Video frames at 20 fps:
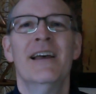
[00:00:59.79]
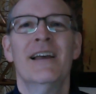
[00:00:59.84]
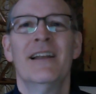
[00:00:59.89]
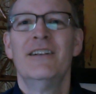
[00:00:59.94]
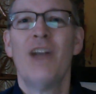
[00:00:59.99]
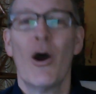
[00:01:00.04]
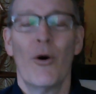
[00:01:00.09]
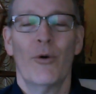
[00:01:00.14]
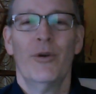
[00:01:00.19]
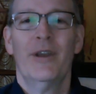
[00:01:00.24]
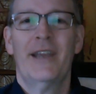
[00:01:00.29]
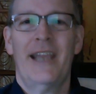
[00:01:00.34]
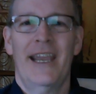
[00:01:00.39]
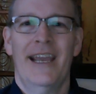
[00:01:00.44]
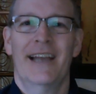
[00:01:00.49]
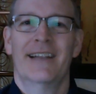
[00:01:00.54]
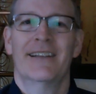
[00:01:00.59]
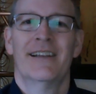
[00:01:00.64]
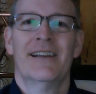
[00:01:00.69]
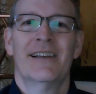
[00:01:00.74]
No, you
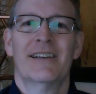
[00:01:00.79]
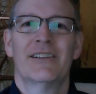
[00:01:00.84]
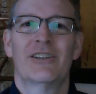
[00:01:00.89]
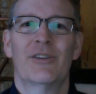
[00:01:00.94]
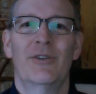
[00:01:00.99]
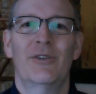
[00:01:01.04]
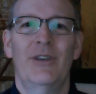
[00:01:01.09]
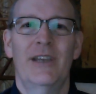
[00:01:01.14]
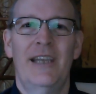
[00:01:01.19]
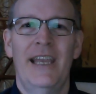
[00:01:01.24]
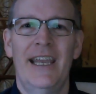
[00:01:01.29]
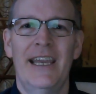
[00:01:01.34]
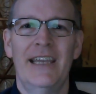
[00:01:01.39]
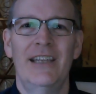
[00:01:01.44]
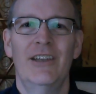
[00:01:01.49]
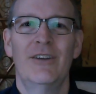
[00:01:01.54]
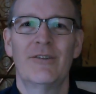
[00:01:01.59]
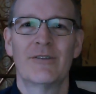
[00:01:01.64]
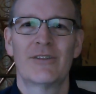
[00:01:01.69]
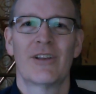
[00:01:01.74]
can't. So you can't
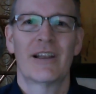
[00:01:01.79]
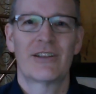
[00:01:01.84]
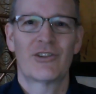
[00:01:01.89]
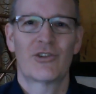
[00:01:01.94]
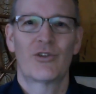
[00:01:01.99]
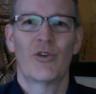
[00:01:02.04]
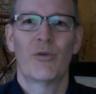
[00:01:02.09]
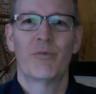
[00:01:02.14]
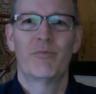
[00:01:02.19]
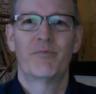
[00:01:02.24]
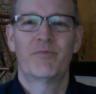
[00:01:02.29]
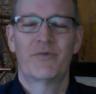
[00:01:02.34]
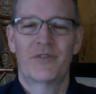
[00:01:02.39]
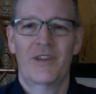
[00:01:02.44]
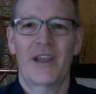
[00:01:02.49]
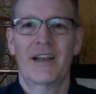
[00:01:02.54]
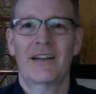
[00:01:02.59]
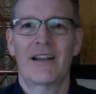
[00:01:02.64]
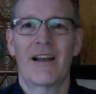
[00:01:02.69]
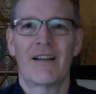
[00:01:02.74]
use electrical
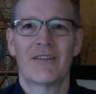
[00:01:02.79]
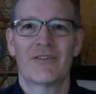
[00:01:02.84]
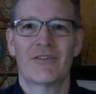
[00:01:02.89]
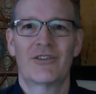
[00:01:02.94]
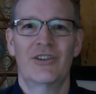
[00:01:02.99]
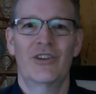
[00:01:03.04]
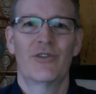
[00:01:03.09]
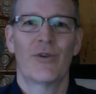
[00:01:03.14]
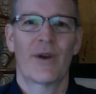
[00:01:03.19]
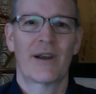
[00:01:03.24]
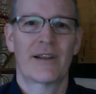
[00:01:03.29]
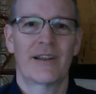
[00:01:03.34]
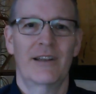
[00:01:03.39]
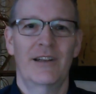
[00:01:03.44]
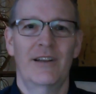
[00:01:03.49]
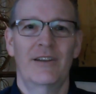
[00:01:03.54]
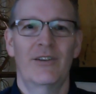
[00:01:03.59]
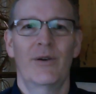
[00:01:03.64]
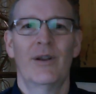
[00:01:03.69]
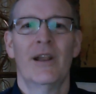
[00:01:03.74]
technology directly
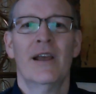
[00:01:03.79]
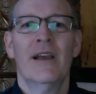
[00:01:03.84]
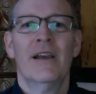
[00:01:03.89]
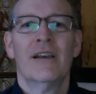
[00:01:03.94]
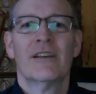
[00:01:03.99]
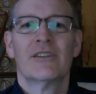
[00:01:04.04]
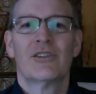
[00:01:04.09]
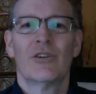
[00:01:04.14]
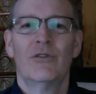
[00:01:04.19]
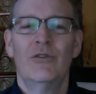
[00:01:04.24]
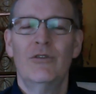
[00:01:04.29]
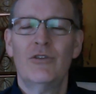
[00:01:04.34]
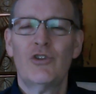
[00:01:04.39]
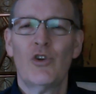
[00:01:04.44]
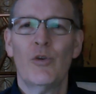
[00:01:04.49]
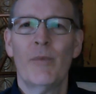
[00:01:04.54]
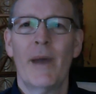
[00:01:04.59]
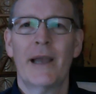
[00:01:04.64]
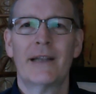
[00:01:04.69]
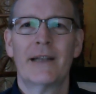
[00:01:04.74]
to do it. So
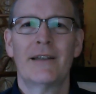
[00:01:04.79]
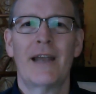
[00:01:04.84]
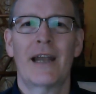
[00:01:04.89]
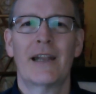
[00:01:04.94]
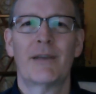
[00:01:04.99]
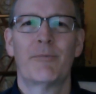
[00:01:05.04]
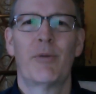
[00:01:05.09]
neutral magnetic